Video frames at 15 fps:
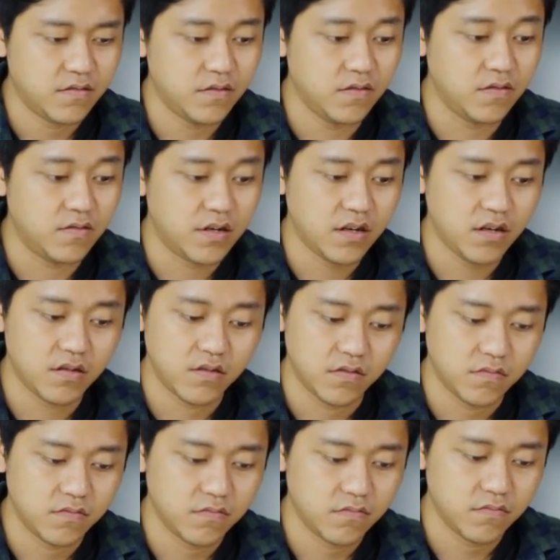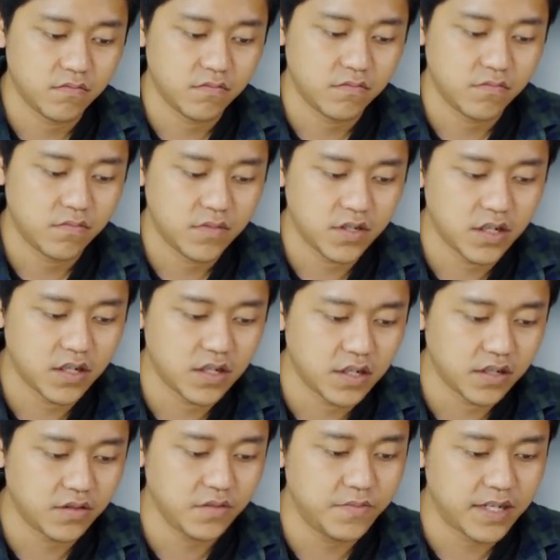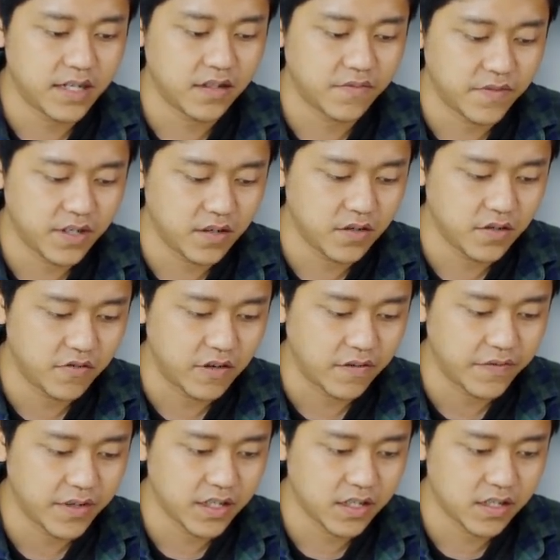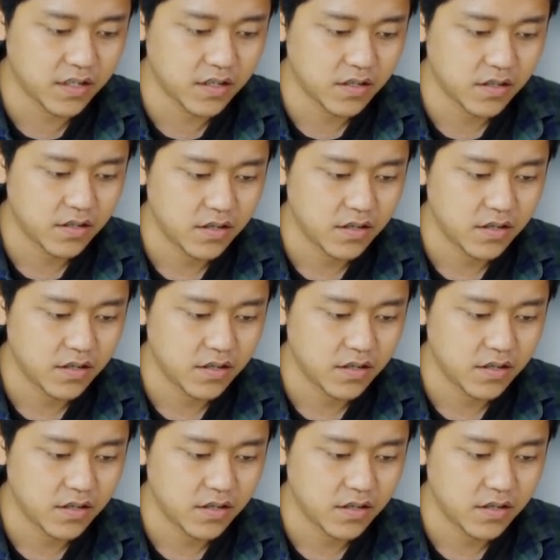Oh, wow. Not, not too bad. Very good graphics.